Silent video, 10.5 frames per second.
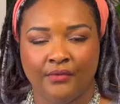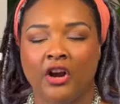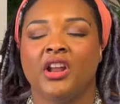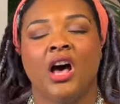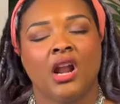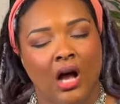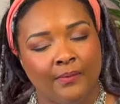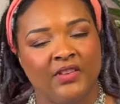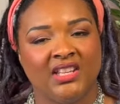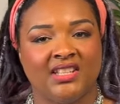are not
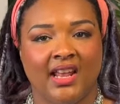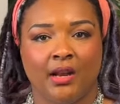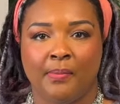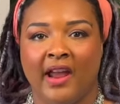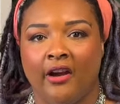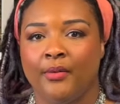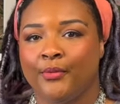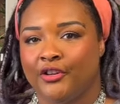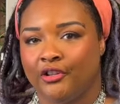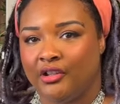obvious and apparent
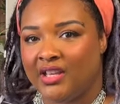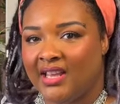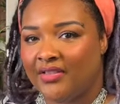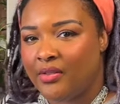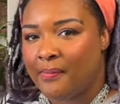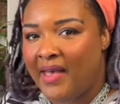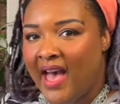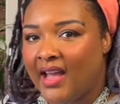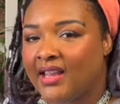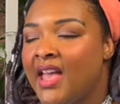when you're looking at the
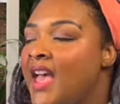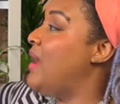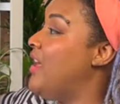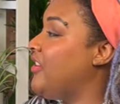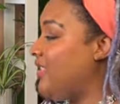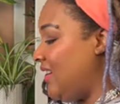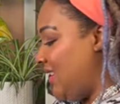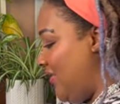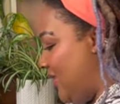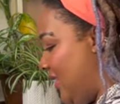bag. Other things
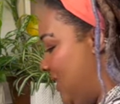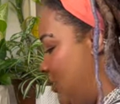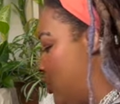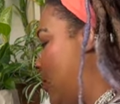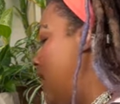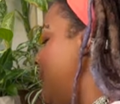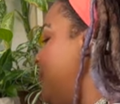I really enjoy,